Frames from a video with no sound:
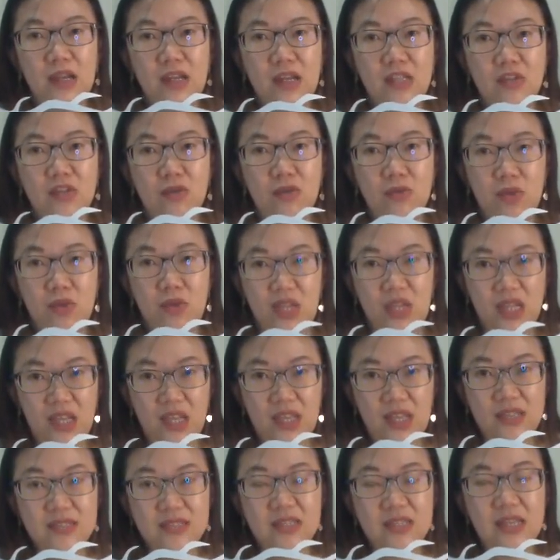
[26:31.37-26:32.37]
your ring
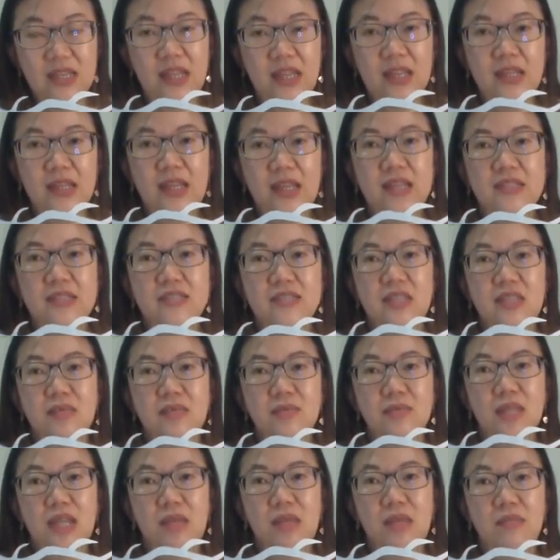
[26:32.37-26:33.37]
is, and at the same
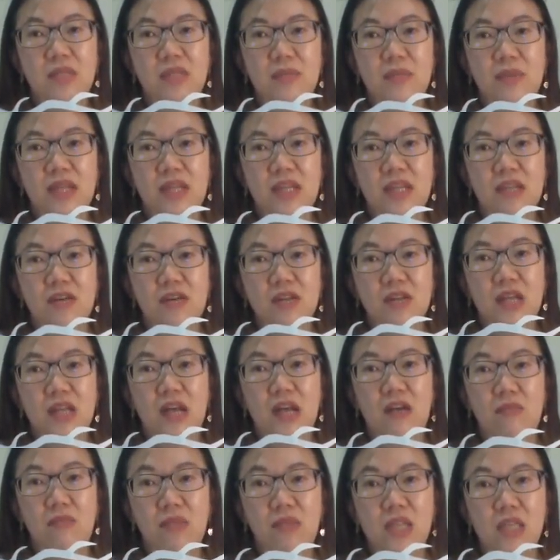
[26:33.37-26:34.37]
time depending on
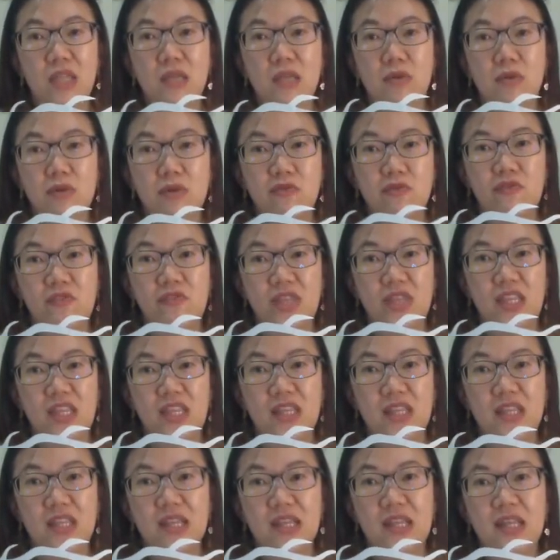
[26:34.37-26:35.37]
how many you want to fit
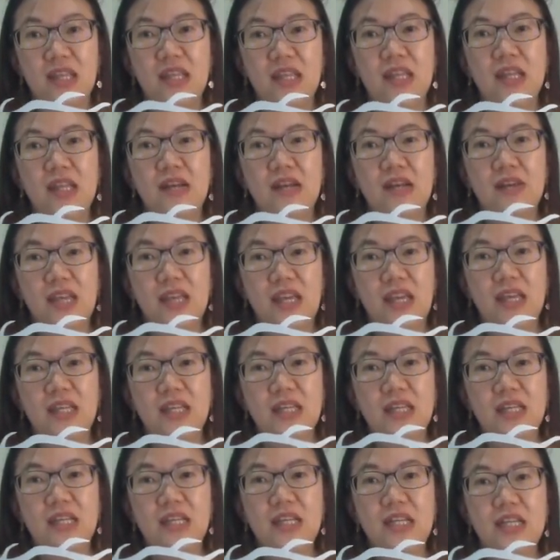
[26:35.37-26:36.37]
in. Okay,
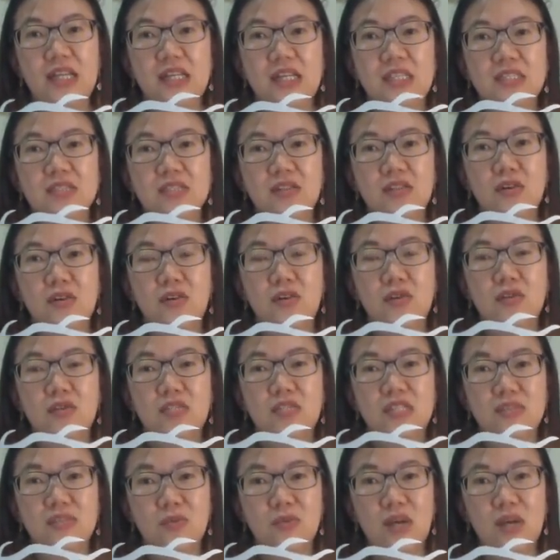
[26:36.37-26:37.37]
so
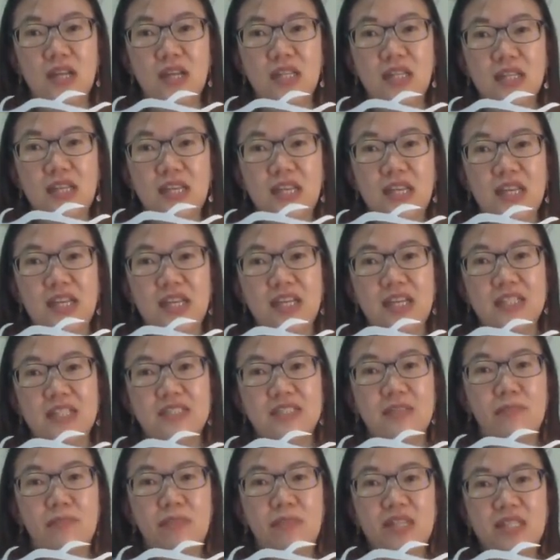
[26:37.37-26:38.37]
this one is
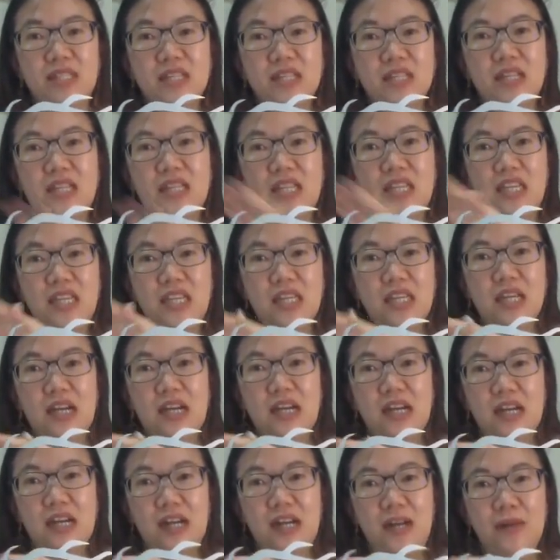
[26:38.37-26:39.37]
basically
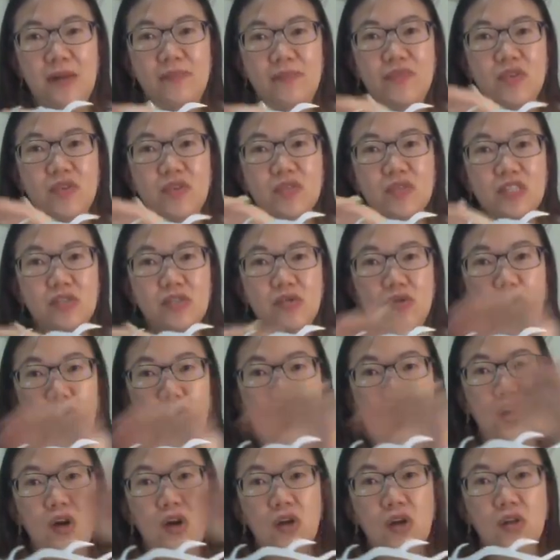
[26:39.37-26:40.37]
you just
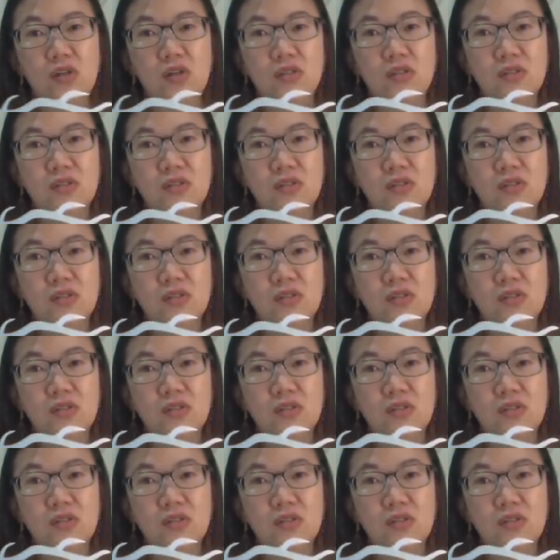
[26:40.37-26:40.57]
draw